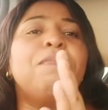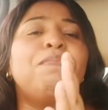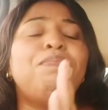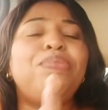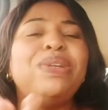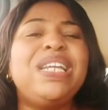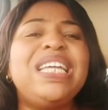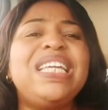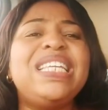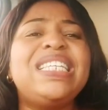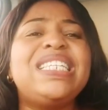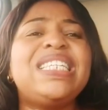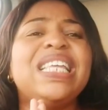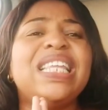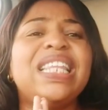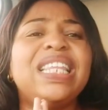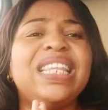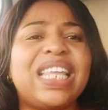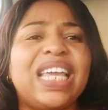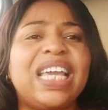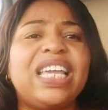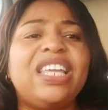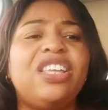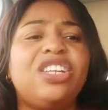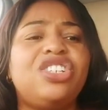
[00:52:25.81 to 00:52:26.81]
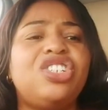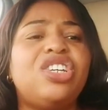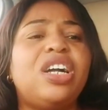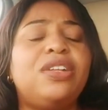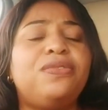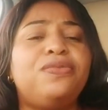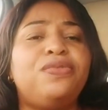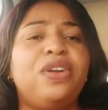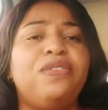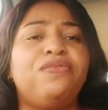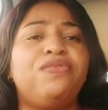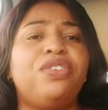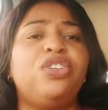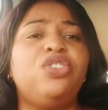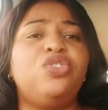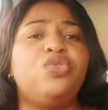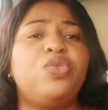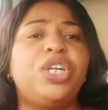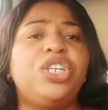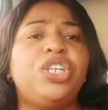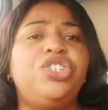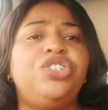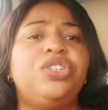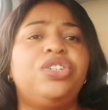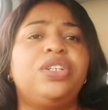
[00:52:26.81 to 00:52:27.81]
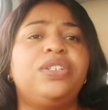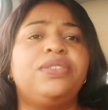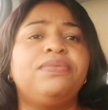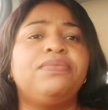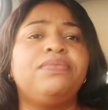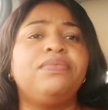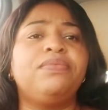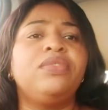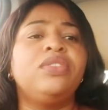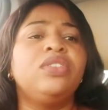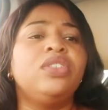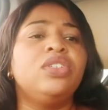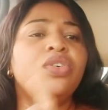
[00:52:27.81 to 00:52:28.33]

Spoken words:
please take the child for evaluation.